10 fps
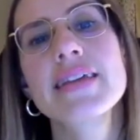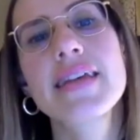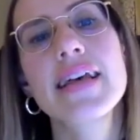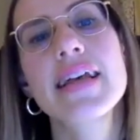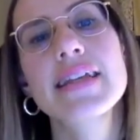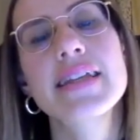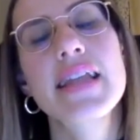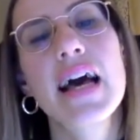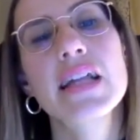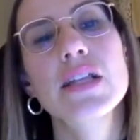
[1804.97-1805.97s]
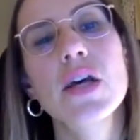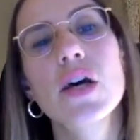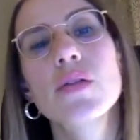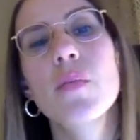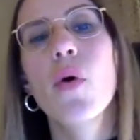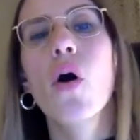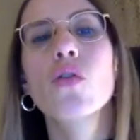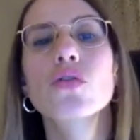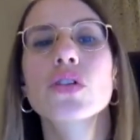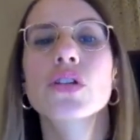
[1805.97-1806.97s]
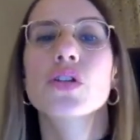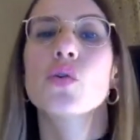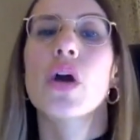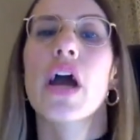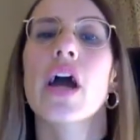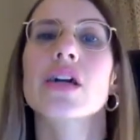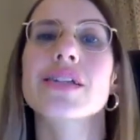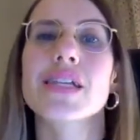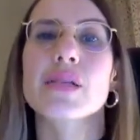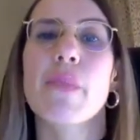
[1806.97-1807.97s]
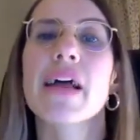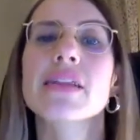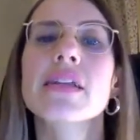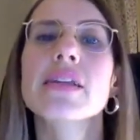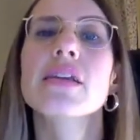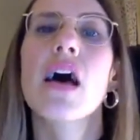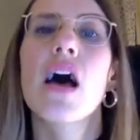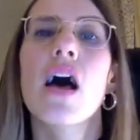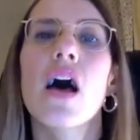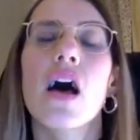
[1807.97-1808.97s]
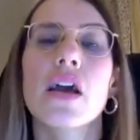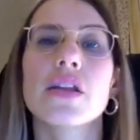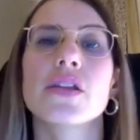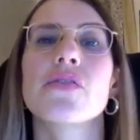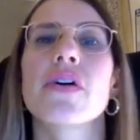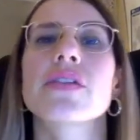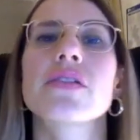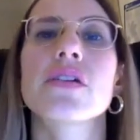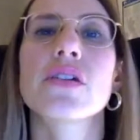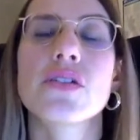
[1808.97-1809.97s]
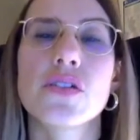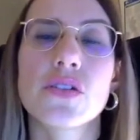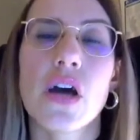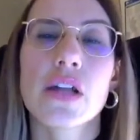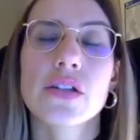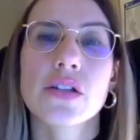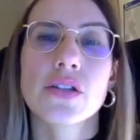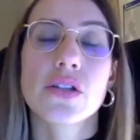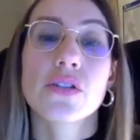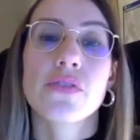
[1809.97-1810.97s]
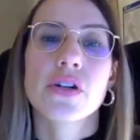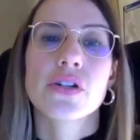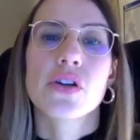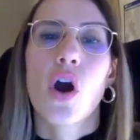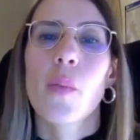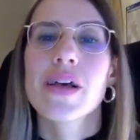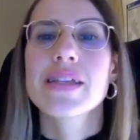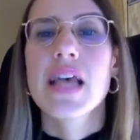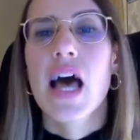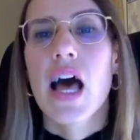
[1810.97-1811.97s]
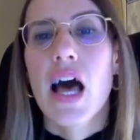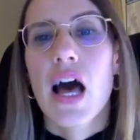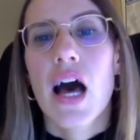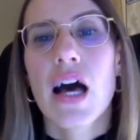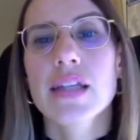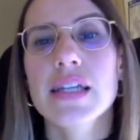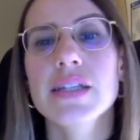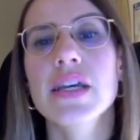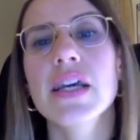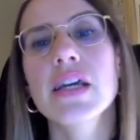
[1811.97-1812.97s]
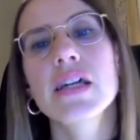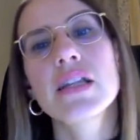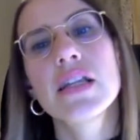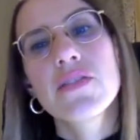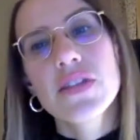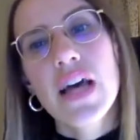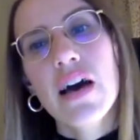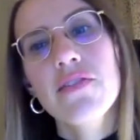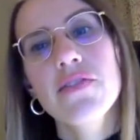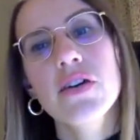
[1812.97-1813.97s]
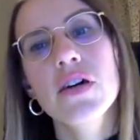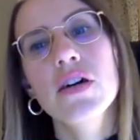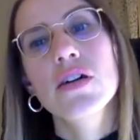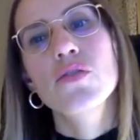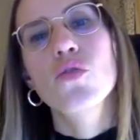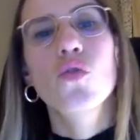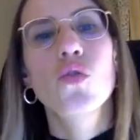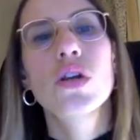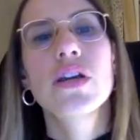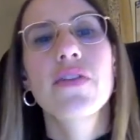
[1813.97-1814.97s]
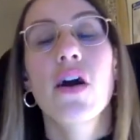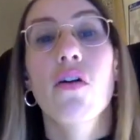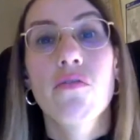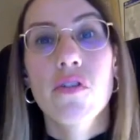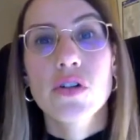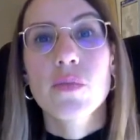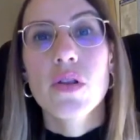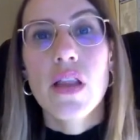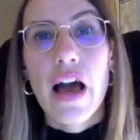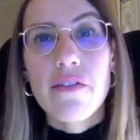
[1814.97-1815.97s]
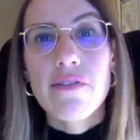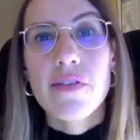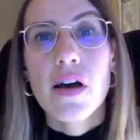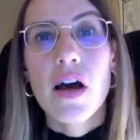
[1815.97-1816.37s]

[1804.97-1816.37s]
says that the Poles in the UK are suspended in inverted commas, that they live enough to live a comfortable life,